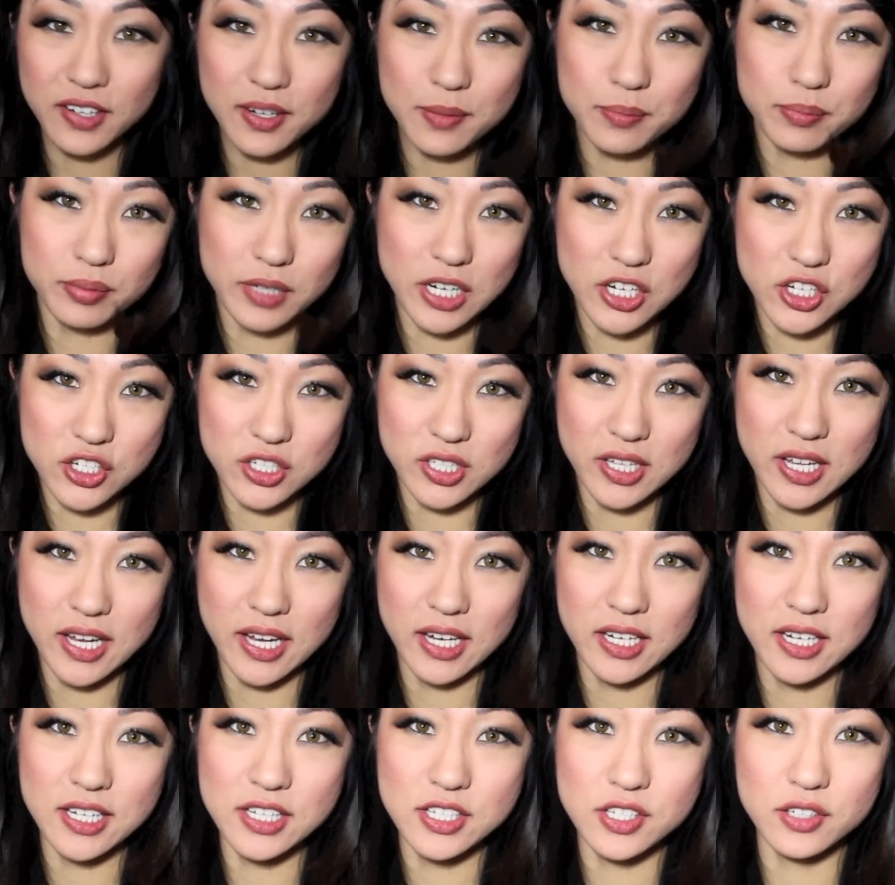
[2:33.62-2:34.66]
My favorite brush
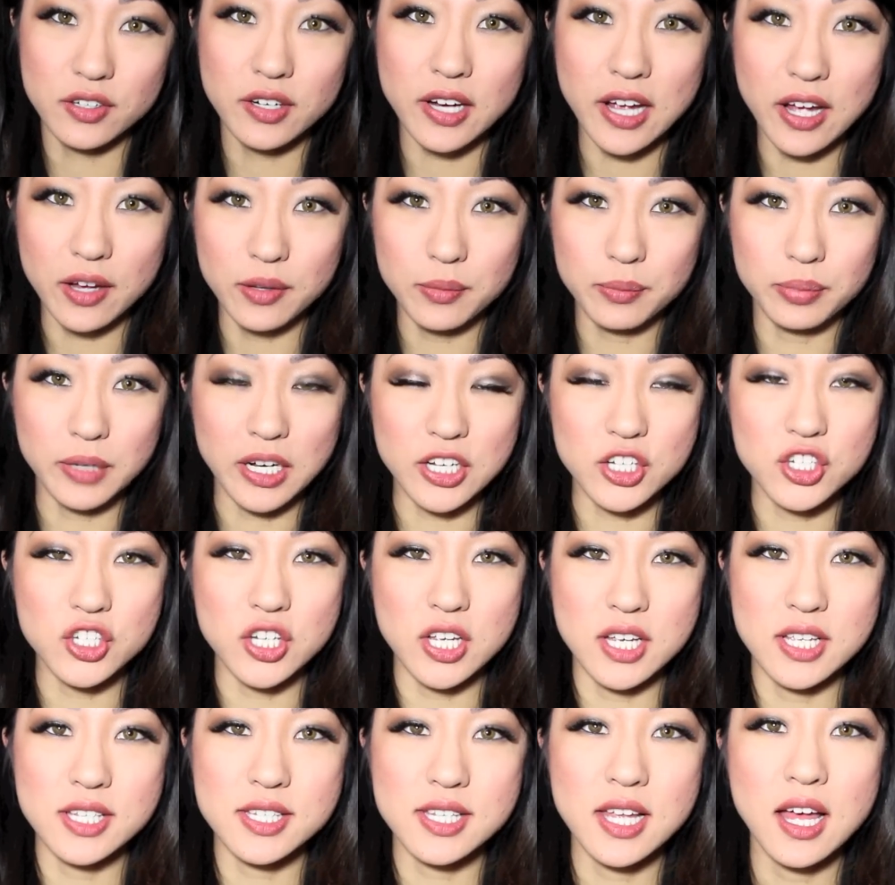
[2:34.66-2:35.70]
line is Crown
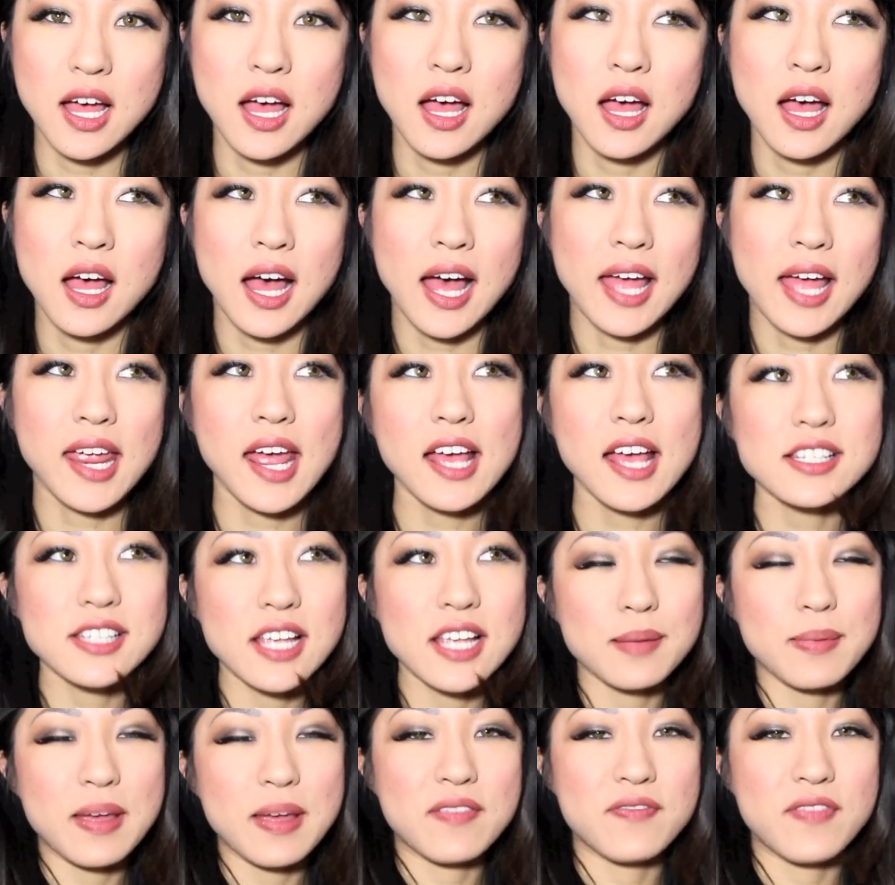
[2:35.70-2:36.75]
Brushes. I guess
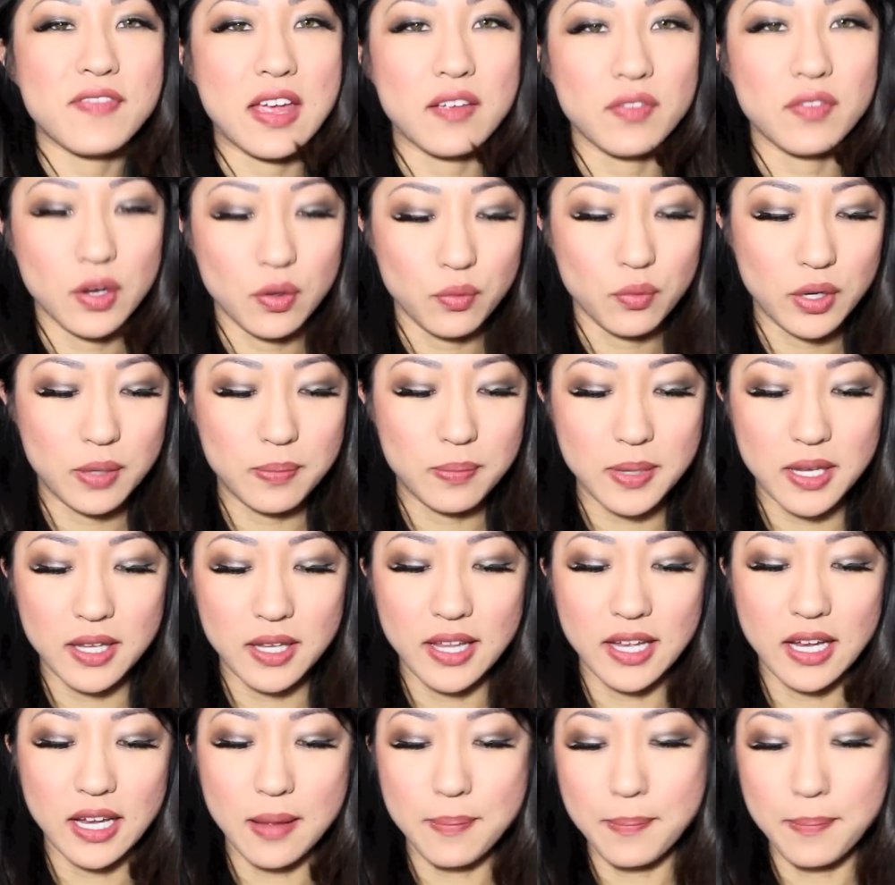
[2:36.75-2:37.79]
like my favorite would be
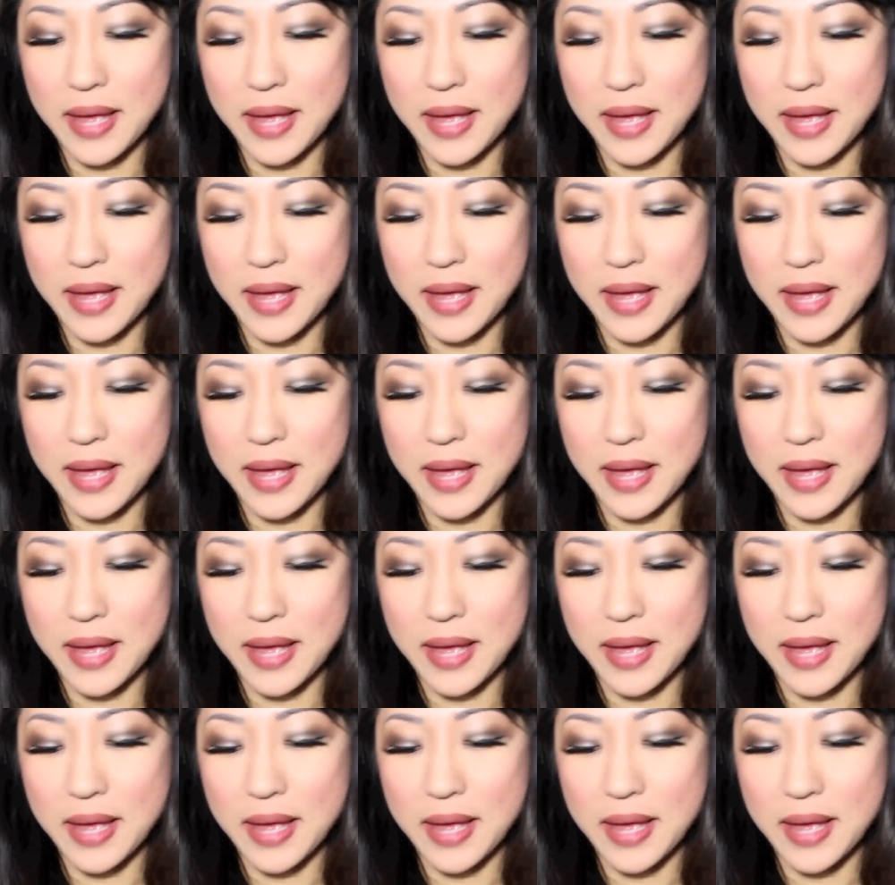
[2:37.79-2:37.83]
like a